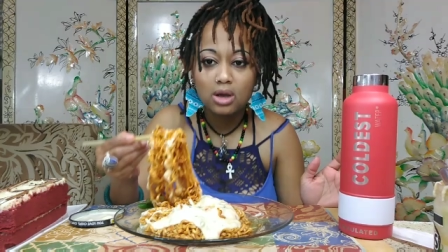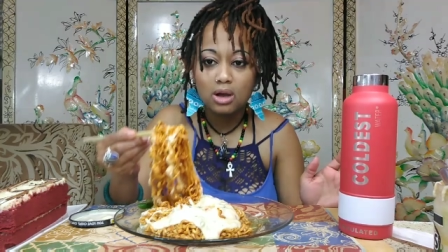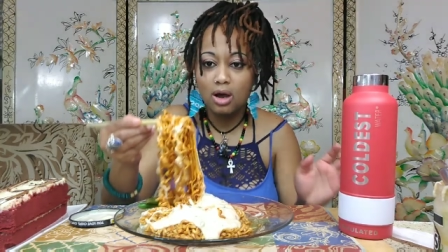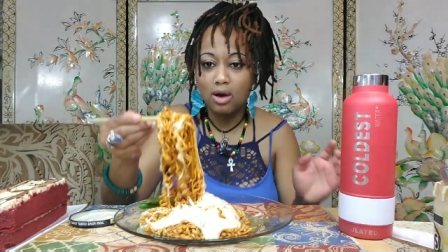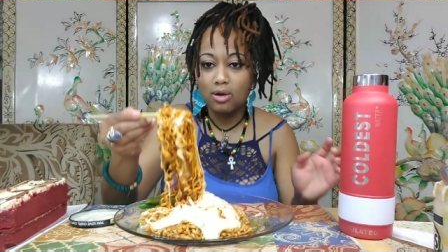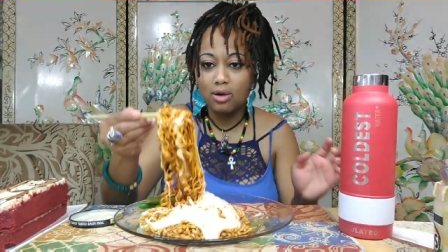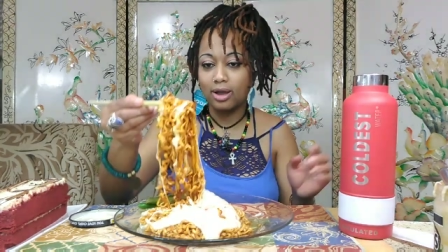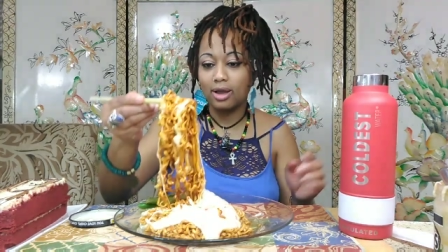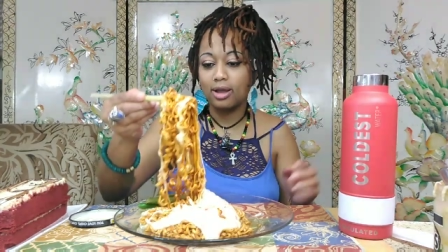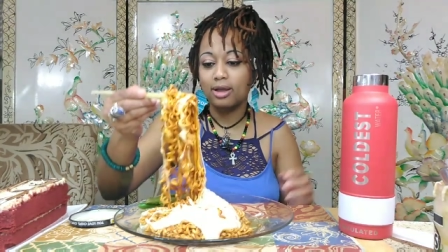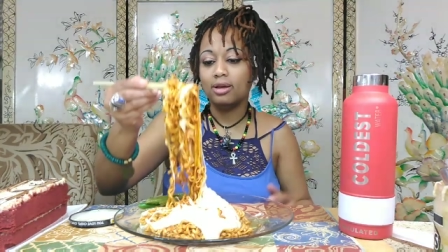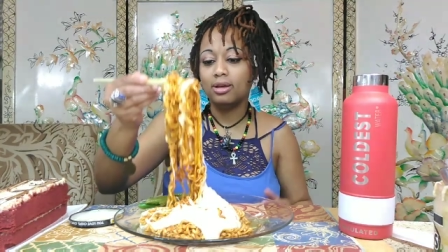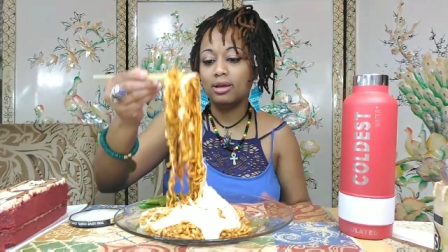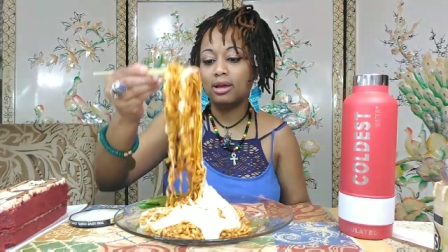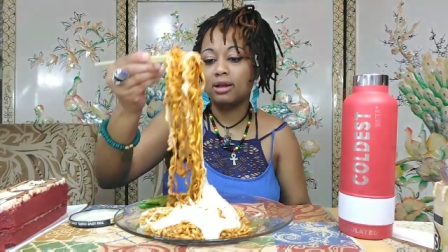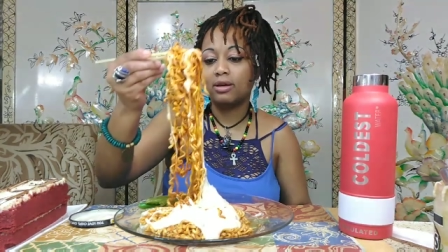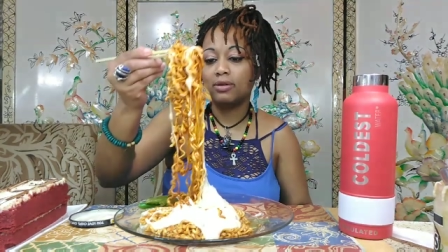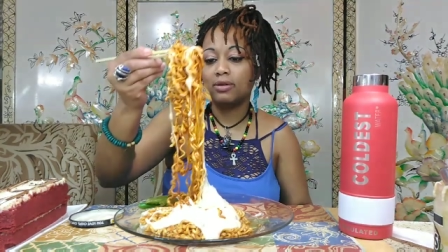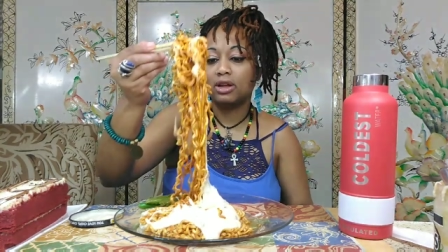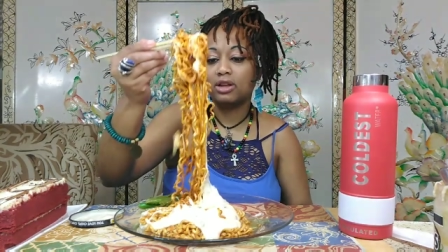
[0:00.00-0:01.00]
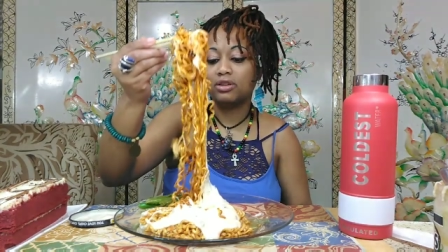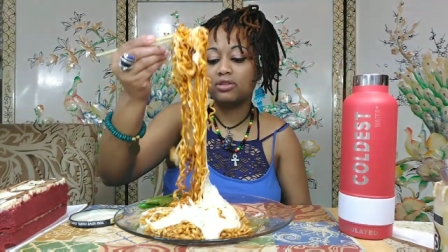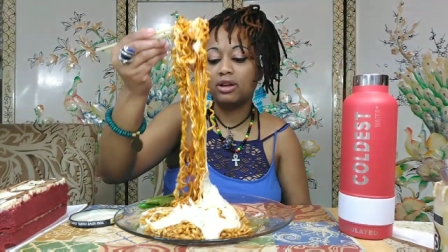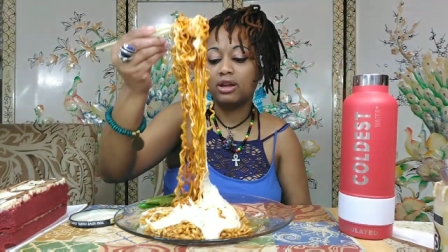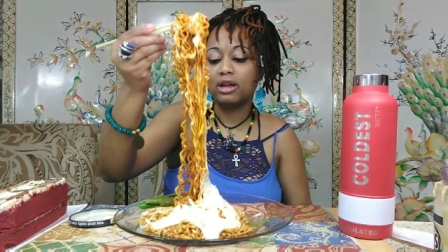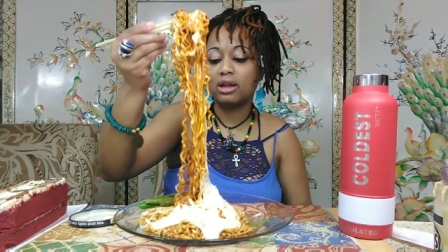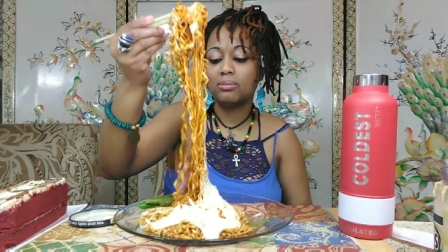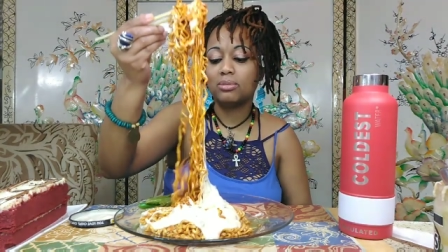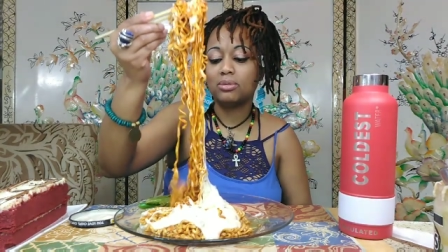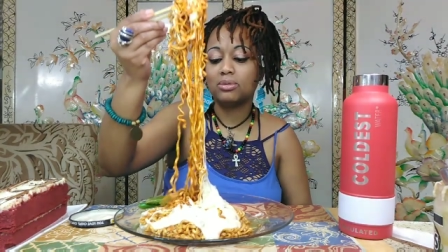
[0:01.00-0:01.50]
on. Okay, gotta get things for
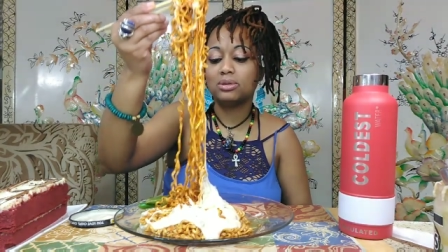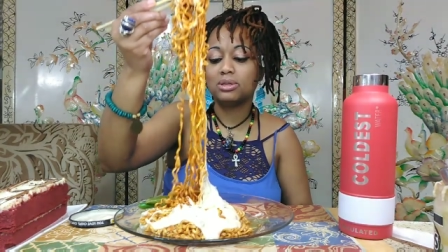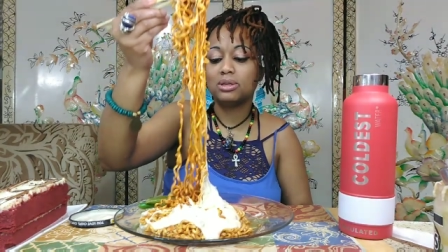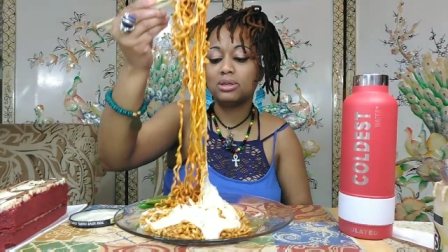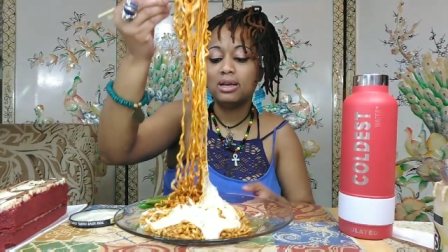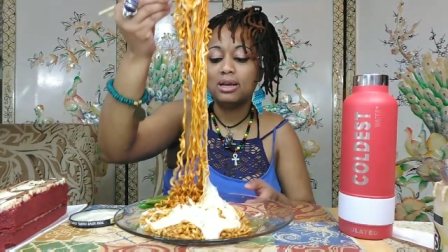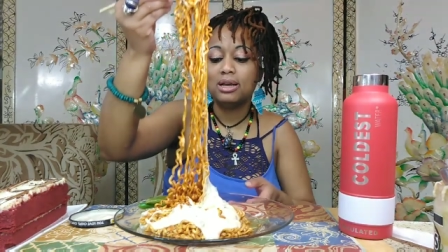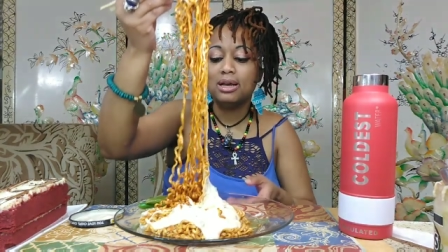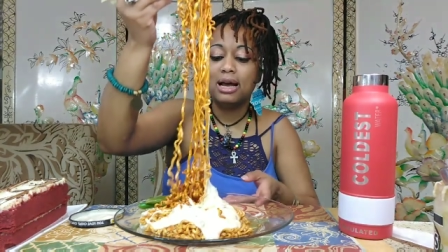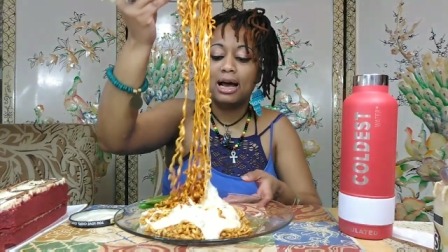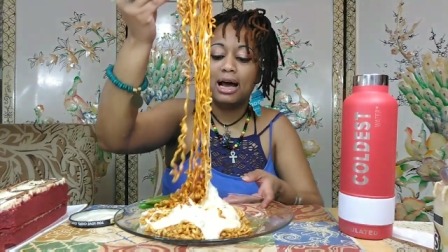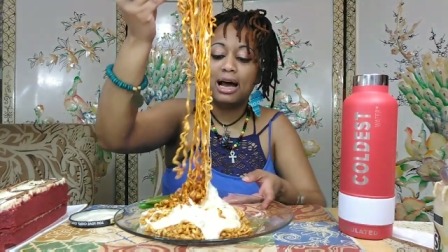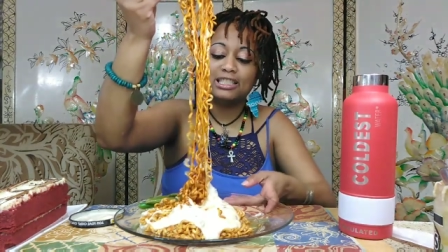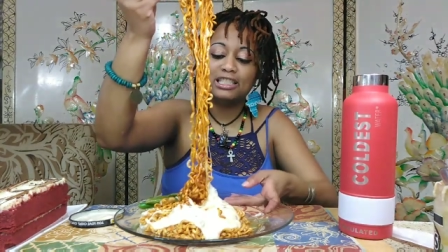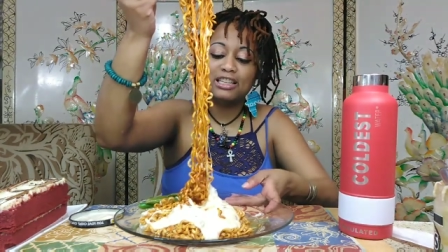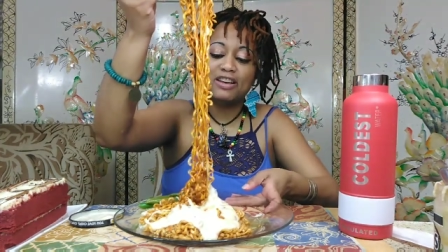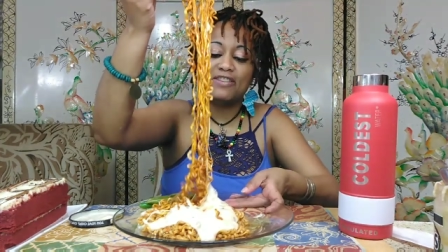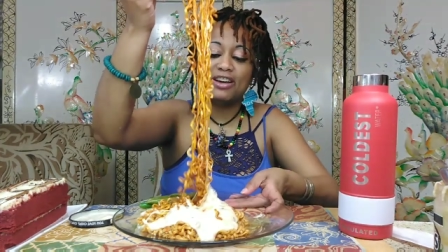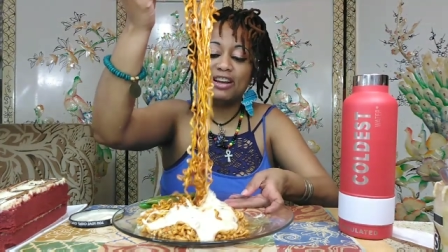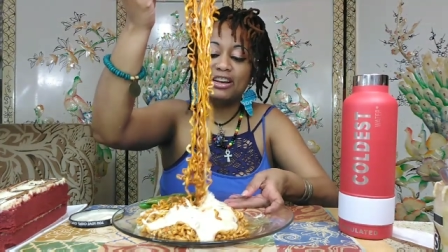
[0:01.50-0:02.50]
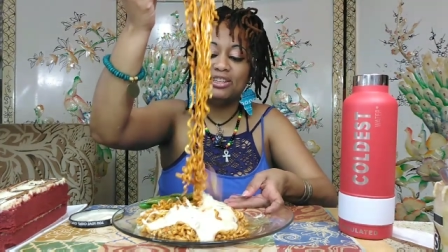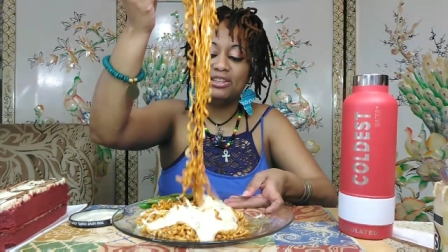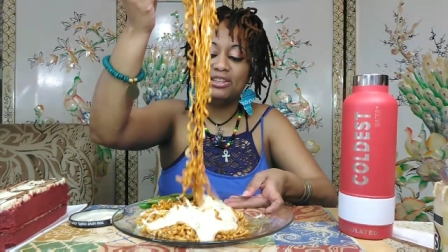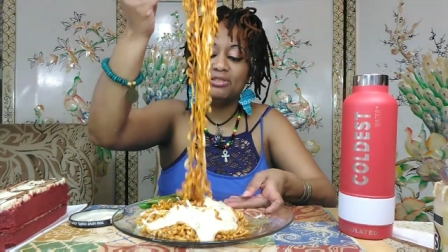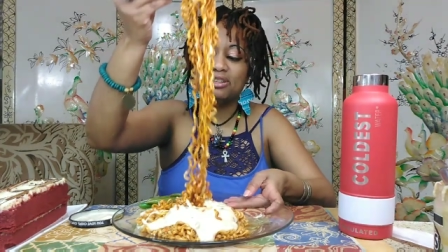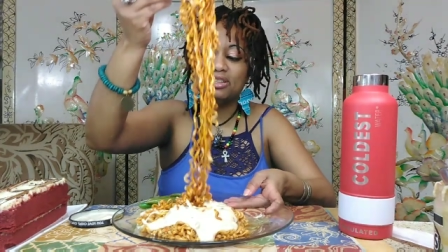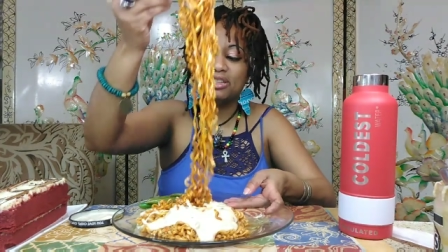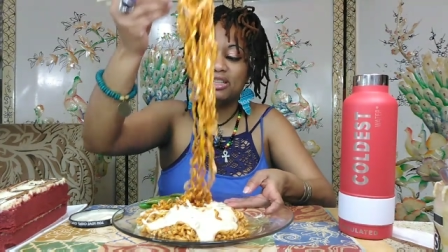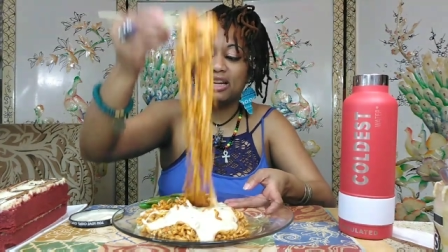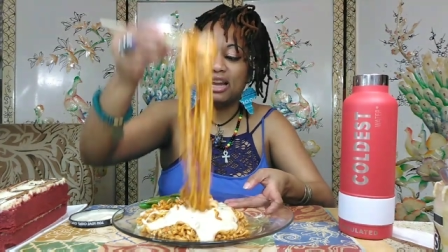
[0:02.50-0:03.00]
animals. How's everybody
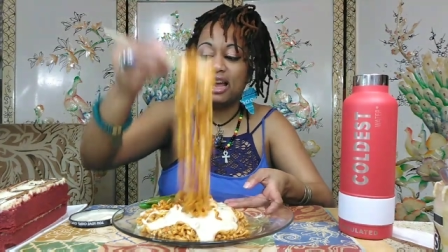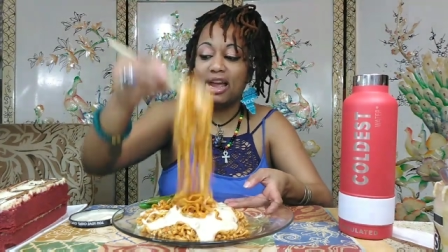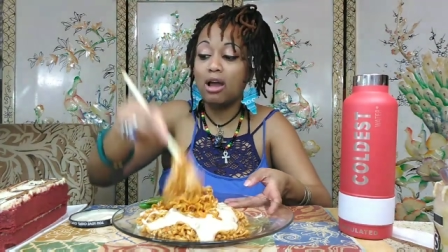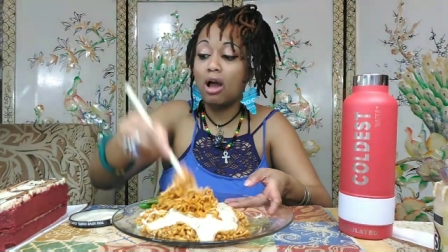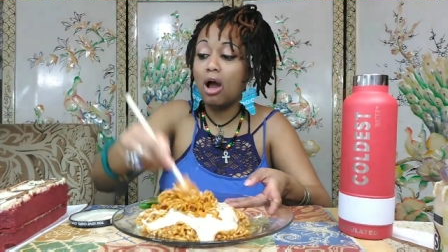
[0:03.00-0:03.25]
doing today?